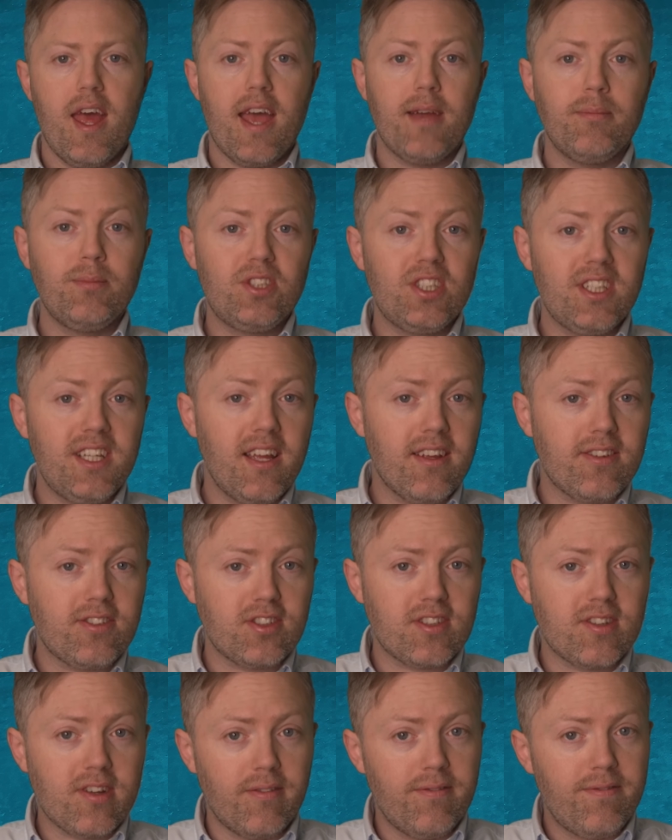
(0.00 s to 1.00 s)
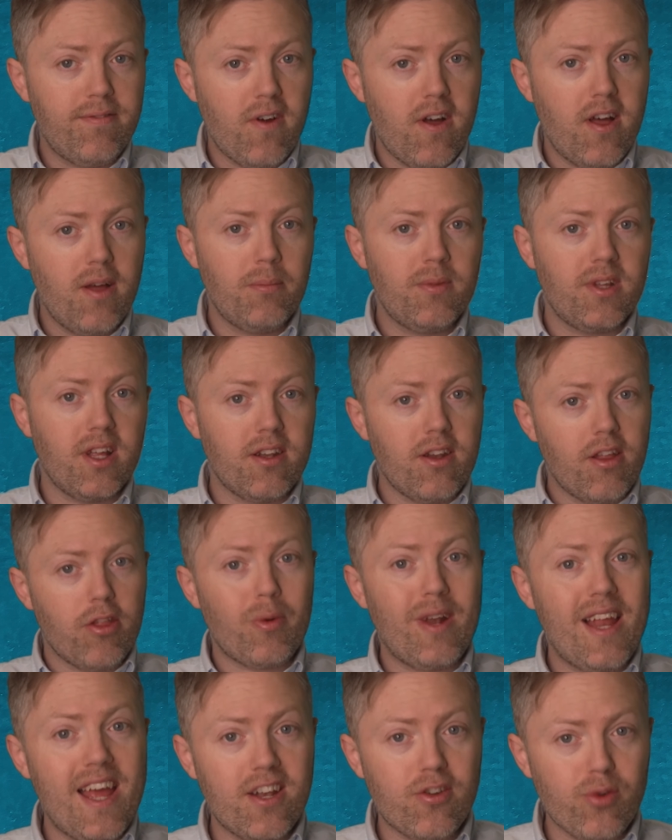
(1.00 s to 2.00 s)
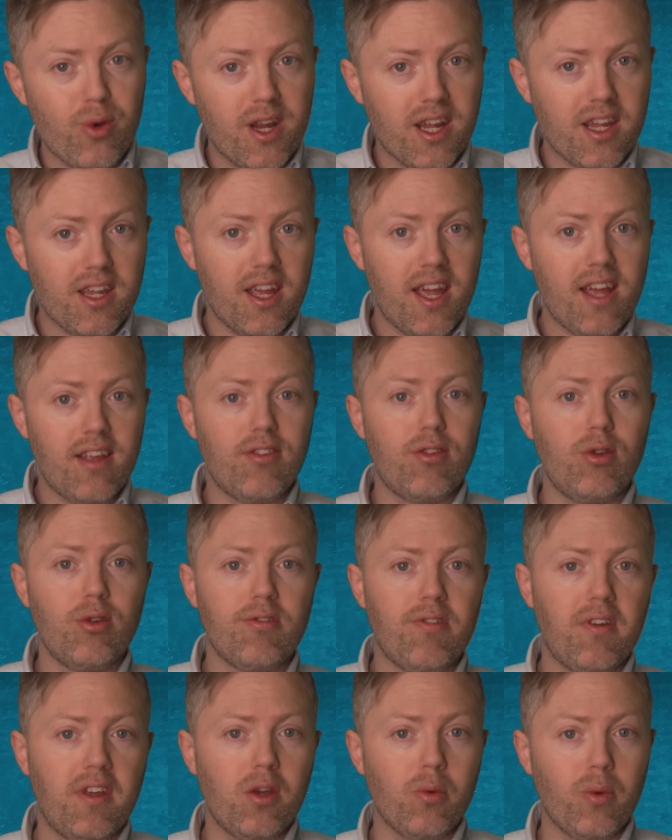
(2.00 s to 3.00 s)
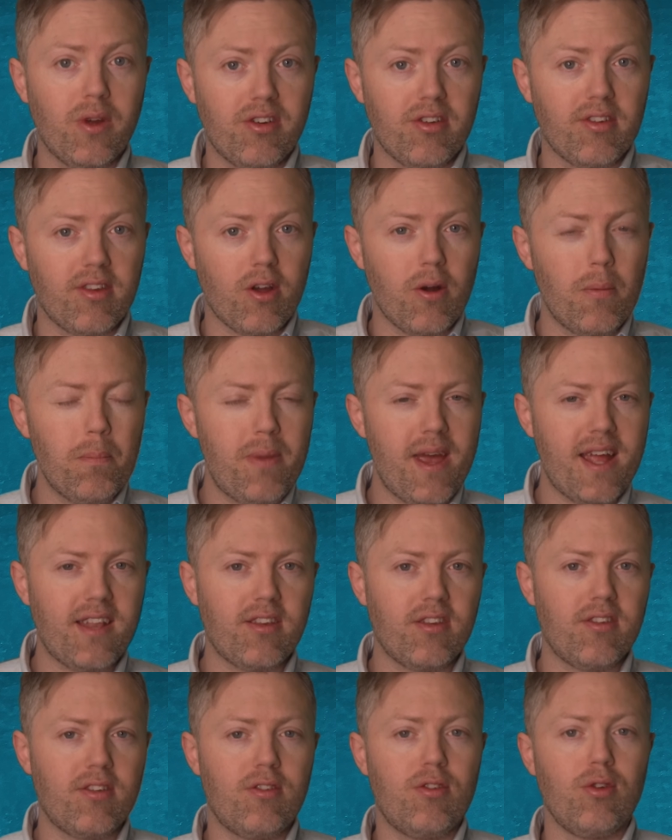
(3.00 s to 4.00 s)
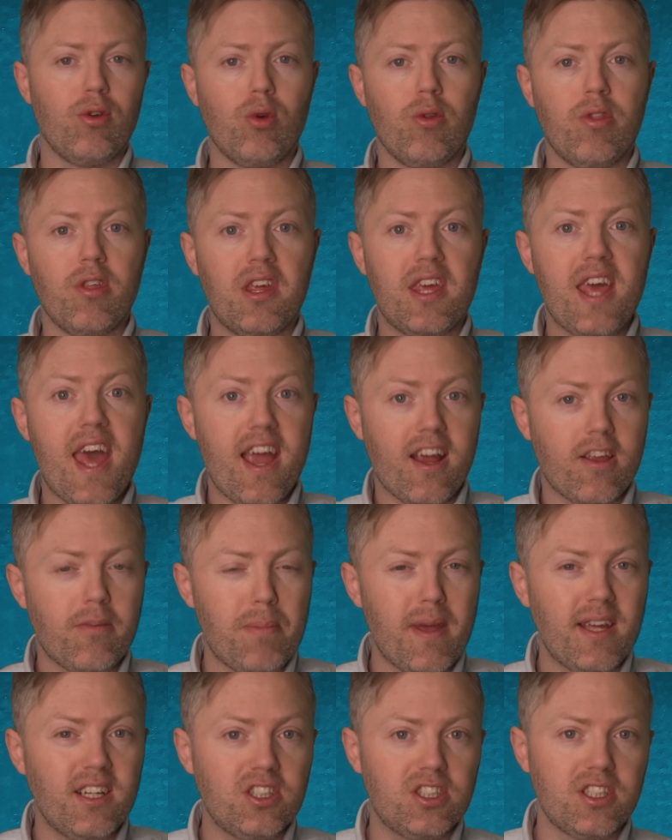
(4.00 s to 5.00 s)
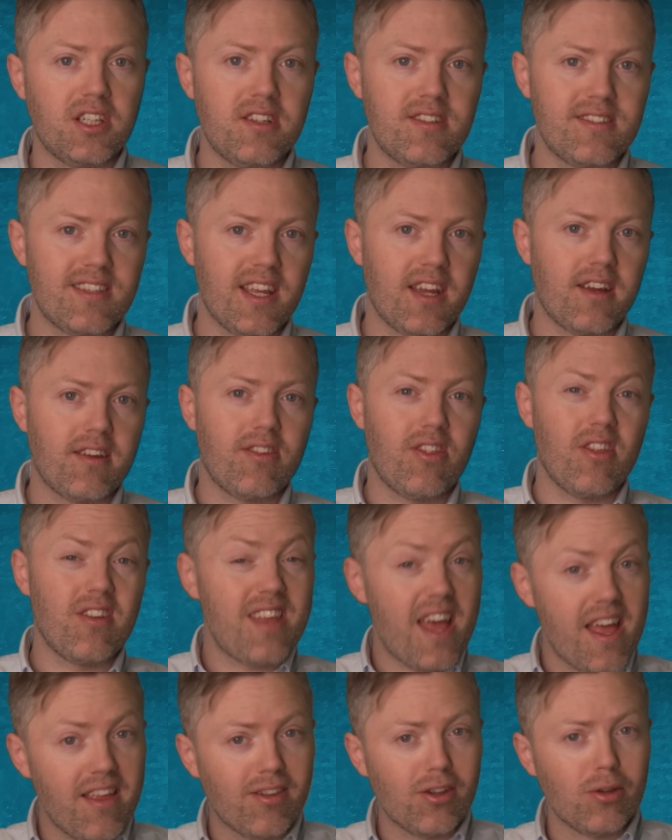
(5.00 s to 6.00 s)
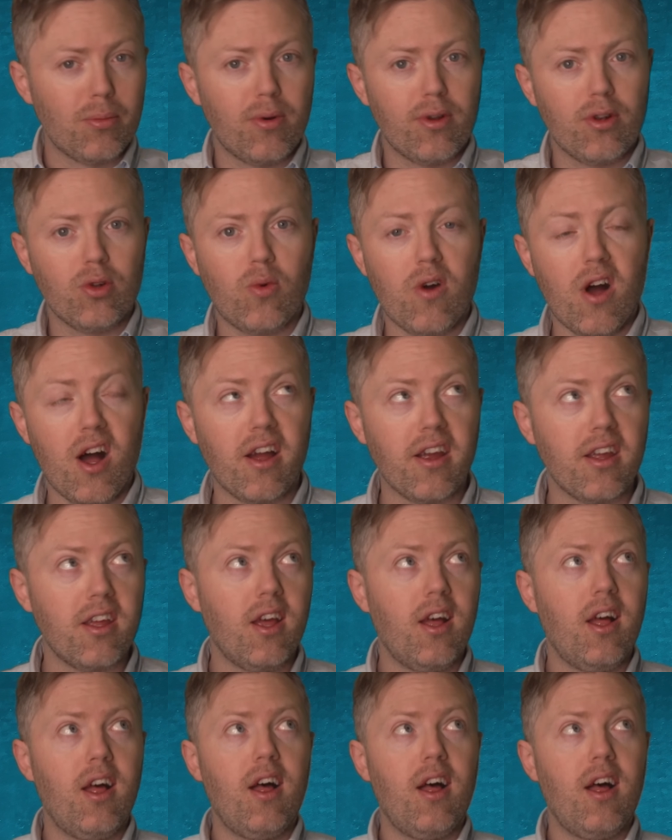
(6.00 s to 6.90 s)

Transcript: MG has just confirmed another electric SUV, which is a competitor to the Xpeng G6, the Tesla Model Y,